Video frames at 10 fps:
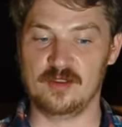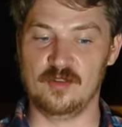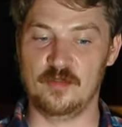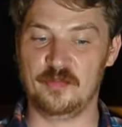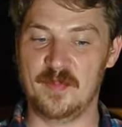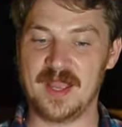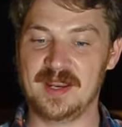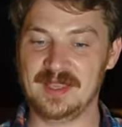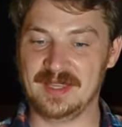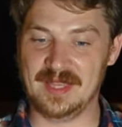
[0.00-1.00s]
You've
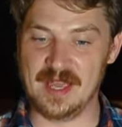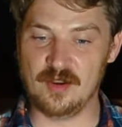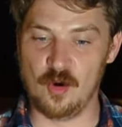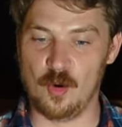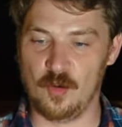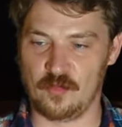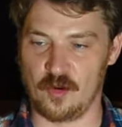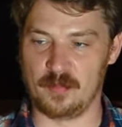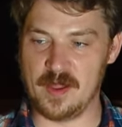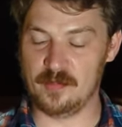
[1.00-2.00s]
made it legal
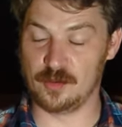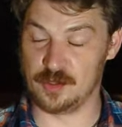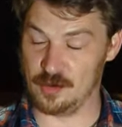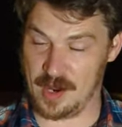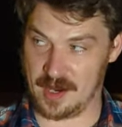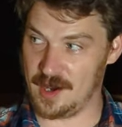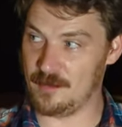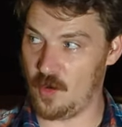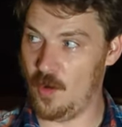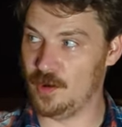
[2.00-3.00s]
for people to and
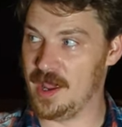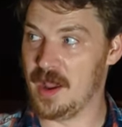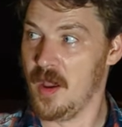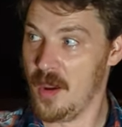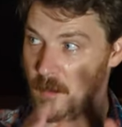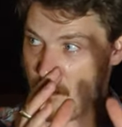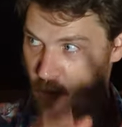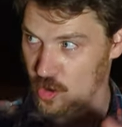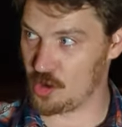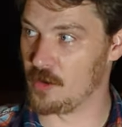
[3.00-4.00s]
I'm quoting
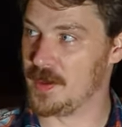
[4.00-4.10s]
murder